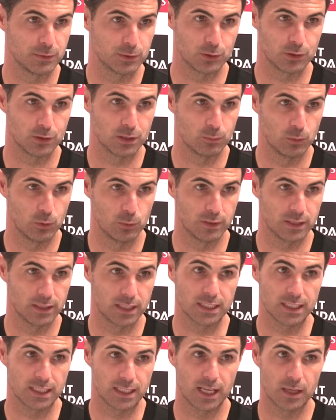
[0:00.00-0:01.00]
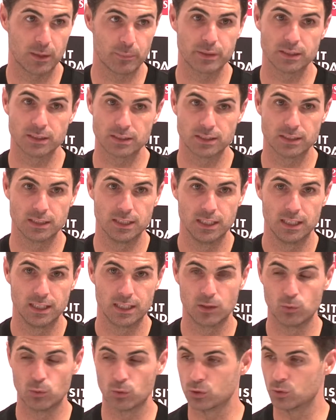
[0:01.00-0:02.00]
So the moment that happens,
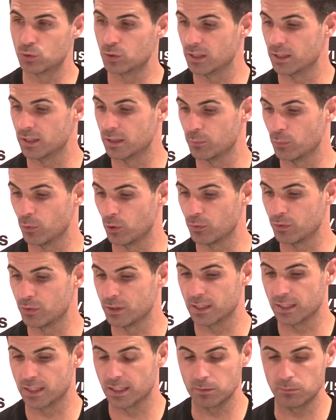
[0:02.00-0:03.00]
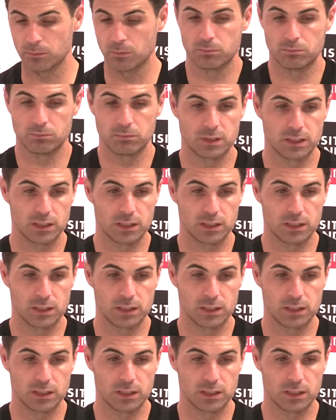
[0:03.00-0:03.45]
he wants to get involved in the game.